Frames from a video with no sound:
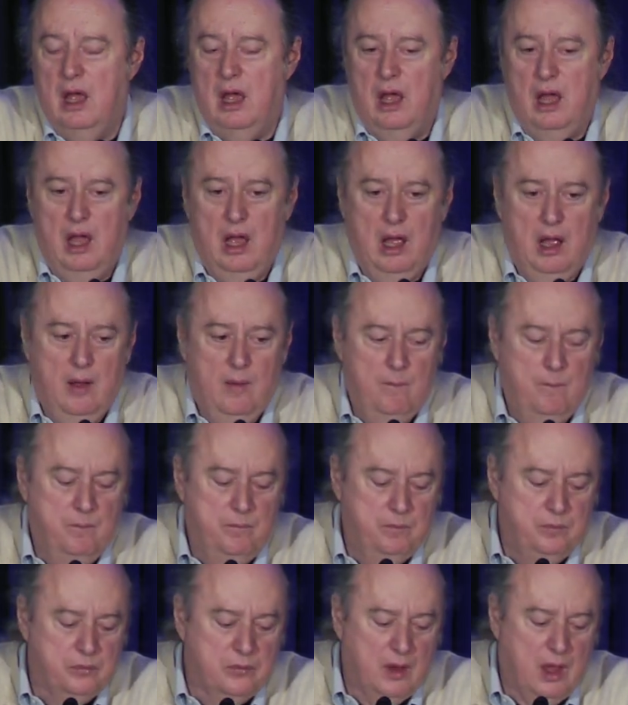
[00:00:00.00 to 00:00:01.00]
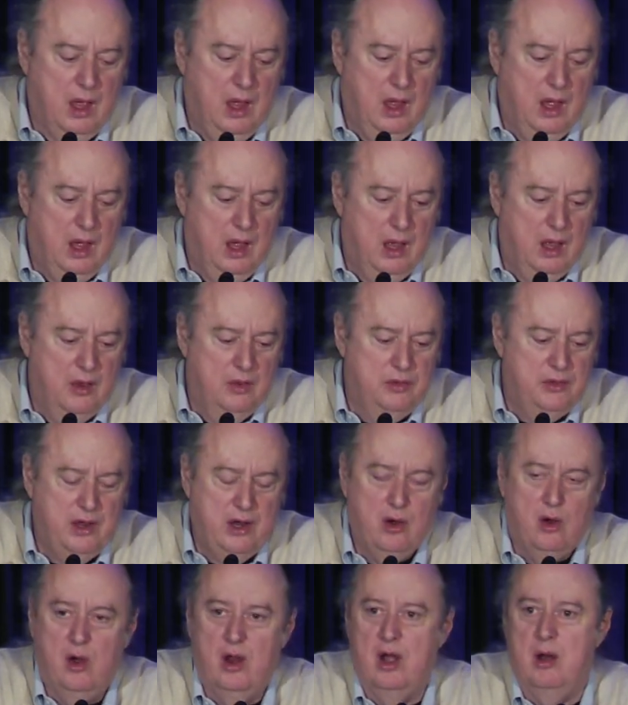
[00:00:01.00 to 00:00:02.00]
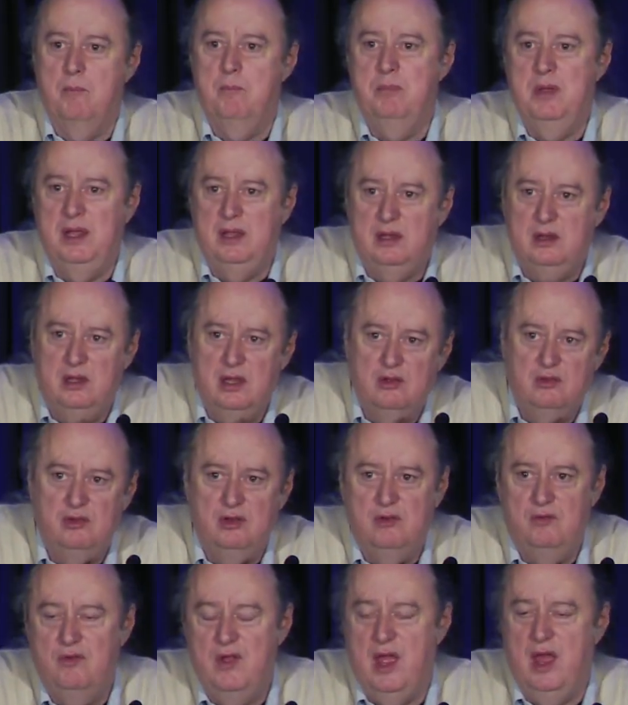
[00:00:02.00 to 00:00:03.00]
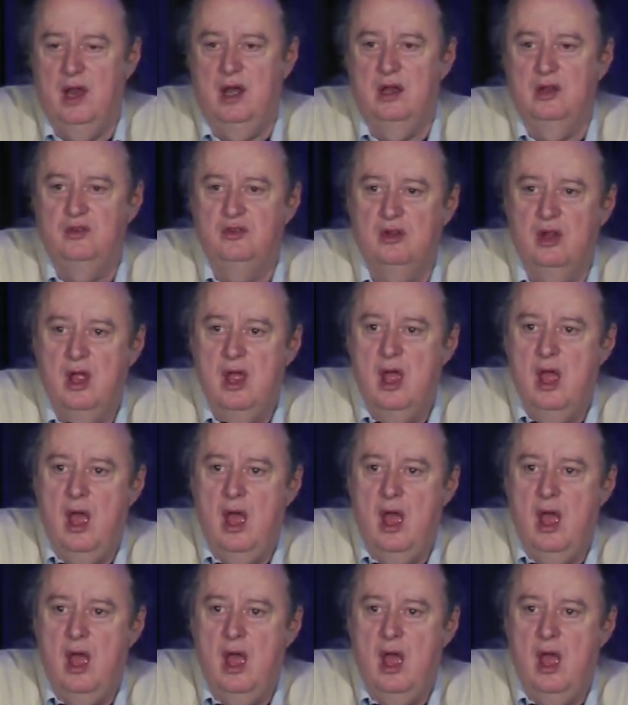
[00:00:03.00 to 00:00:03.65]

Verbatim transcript: Um, uh, they are at a big disadvantage.